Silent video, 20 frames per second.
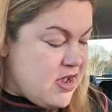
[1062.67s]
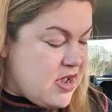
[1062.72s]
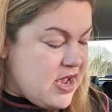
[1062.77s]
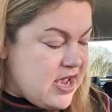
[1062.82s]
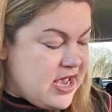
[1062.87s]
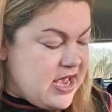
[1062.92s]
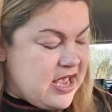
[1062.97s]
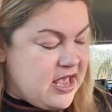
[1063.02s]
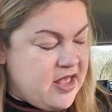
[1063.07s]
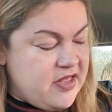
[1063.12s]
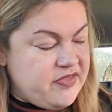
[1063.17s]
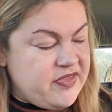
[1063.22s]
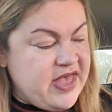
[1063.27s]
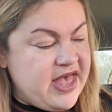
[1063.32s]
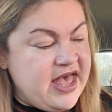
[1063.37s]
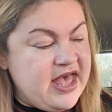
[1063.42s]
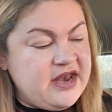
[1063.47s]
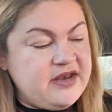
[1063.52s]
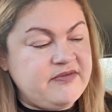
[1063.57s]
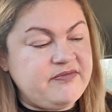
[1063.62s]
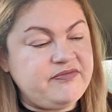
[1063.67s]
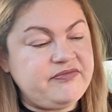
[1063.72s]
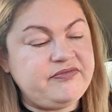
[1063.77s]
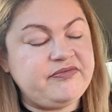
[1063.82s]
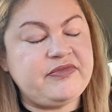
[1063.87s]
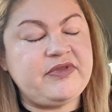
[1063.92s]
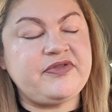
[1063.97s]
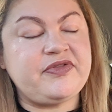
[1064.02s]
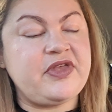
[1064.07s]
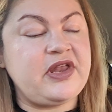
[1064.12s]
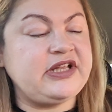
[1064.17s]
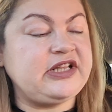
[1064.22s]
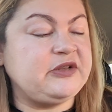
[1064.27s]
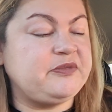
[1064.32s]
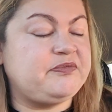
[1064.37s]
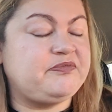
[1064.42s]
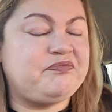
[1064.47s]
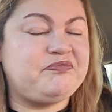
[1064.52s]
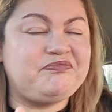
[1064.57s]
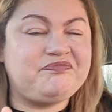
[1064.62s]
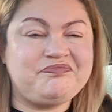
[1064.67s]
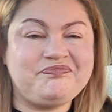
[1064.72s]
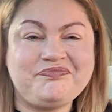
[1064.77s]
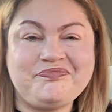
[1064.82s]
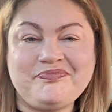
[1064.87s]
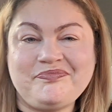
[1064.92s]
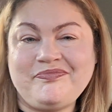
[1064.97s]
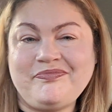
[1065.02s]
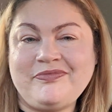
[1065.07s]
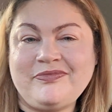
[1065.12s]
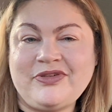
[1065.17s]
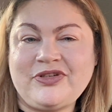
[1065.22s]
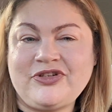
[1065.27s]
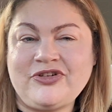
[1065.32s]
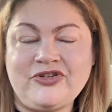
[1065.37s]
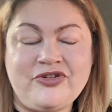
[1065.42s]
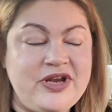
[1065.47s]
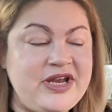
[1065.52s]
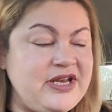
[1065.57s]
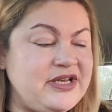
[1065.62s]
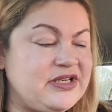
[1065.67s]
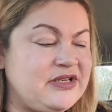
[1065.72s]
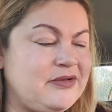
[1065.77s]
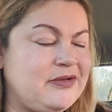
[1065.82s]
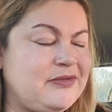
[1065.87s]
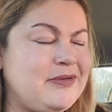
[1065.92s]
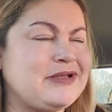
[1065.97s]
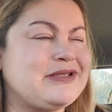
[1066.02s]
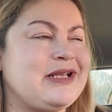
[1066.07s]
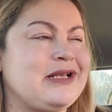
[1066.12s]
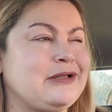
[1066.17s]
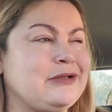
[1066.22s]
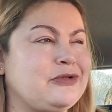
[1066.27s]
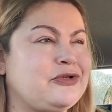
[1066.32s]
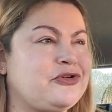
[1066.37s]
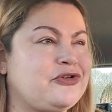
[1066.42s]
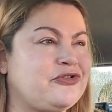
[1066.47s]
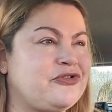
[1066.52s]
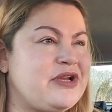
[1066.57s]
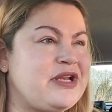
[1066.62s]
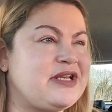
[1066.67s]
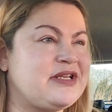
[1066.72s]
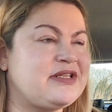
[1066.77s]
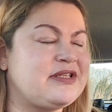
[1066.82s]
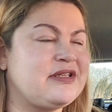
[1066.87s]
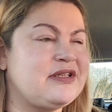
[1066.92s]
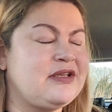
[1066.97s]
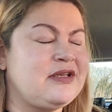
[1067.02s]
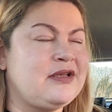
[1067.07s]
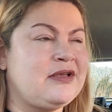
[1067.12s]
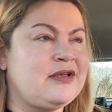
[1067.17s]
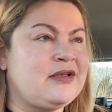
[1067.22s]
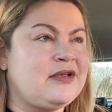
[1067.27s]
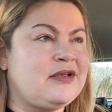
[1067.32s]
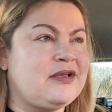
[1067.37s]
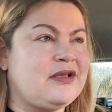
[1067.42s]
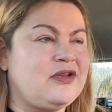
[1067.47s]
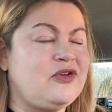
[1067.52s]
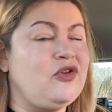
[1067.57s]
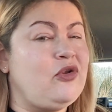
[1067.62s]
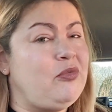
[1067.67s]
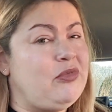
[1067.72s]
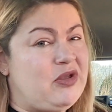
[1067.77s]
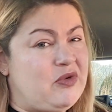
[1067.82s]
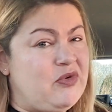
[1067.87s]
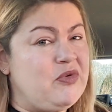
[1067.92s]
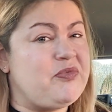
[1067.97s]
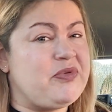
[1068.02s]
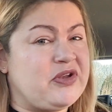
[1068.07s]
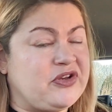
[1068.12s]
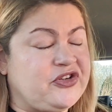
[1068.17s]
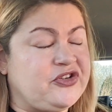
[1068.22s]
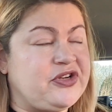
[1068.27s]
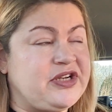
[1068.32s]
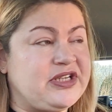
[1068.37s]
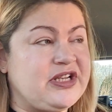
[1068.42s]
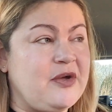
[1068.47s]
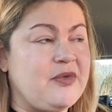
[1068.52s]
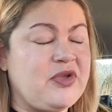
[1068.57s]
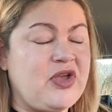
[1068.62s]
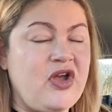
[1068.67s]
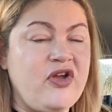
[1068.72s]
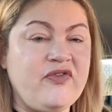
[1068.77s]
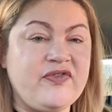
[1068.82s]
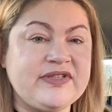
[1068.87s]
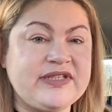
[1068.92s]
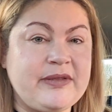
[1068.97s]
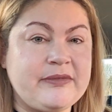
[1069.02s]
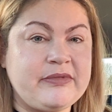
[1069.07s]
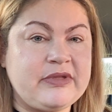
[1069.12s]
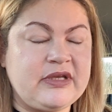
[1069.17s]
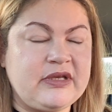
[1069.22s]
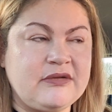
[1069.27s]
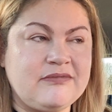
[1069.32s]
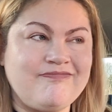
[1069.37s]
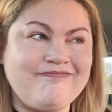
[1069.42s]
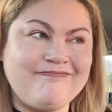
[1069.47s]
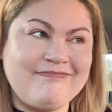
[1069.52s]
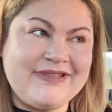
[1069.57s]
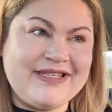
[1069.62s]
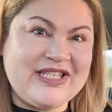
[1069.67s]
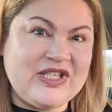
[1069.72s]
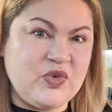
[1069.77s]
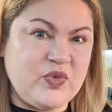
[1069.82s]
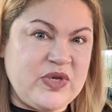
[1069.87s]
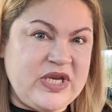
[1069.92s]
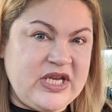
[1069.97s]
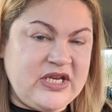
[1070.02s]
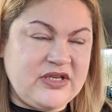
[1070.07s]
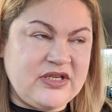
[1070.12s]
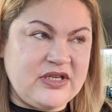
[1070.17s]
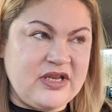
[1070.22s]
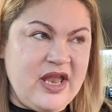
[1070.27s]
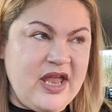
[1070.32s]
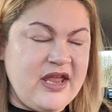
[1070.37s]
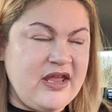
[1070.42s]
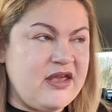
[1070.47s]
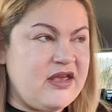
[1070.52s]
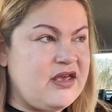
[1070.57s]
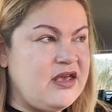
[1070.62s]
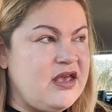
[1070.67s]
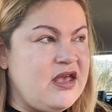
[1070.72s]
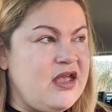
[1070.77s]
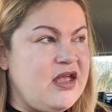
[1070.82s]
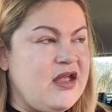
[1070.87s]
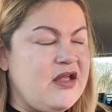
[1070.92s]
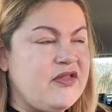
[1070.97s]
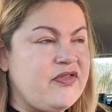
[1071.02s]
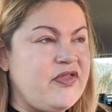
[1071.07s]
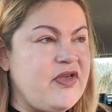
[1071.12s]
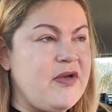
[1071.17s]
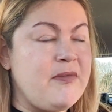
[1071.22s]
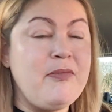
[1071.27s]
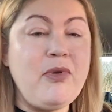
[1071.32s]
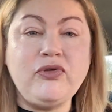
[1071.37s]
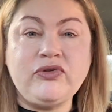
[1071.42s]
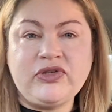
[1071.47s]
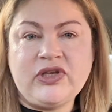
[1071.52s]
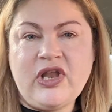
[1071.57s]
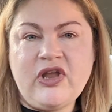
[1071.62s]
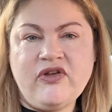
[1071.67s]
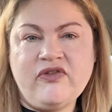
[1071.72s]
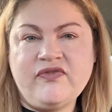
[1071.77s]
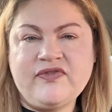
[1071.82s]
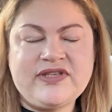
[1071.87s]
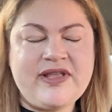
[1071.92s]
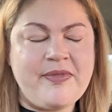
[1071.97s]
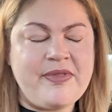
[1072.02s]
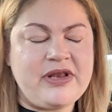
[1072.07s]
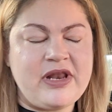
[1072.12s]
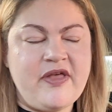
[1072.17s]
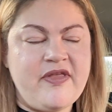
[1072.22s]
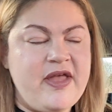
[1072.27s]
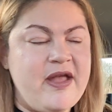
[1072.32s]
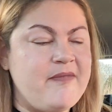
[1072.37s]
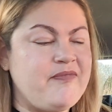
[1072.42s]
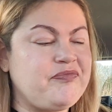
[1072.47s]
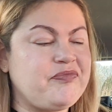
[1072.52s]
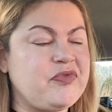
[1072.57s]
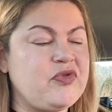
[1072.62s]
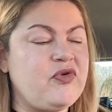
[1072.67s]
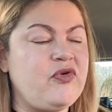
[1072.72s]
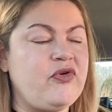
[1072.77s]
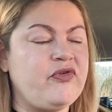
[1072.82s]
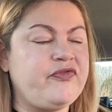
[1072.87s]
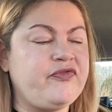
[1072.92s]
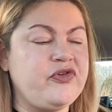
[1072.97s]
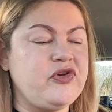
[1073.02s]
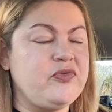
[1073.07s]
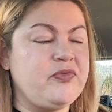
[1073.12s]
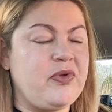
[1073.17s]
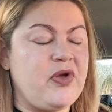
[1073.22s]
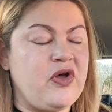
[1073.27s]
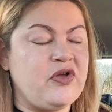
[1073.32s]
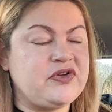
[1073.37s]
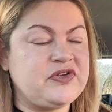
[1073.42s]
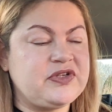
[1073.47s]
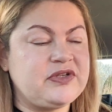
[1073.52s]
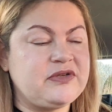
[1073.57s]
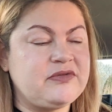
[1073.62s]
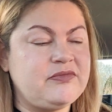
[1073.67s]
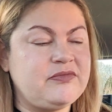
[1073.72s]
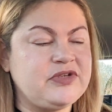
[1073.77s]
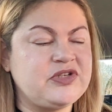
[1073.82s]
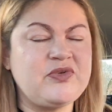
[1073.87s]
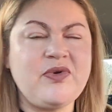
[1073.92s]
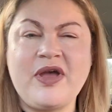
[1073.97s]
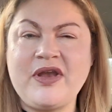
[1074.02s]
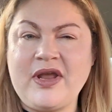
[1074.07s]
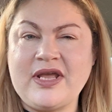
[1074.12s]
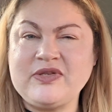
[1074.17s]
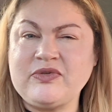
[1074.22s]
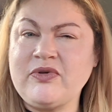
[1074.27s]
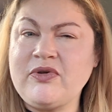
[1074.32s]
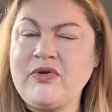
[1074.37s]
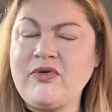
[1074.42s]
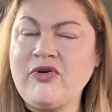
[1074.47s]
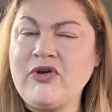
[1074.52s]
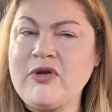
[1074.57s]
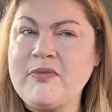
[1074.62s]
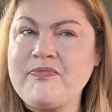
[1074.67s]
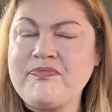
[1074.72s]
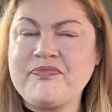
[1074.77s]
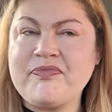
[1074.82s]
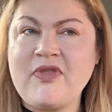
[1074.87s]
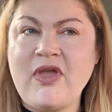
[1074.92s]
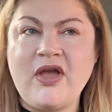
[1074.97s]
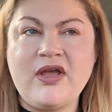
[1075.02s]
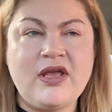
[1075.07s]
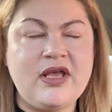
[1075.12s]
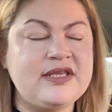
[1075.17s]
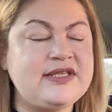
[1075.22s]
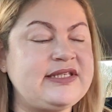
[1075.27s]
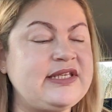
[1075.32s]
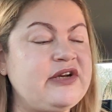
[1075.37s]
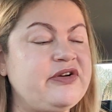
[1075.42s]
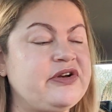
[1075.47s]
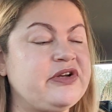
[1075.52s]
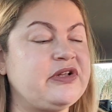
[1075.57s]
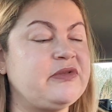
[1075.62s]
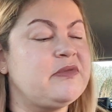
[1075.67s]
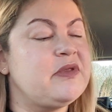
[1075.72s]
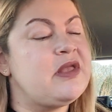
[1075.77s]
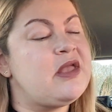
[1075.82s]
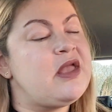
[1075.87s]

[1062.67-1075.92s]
And then the little treat, that's a little treat. Normally it would be a treat. I would go for something sweet, like the malt loaf, something like that, or fruit pot, which is quite nice, or a cereal.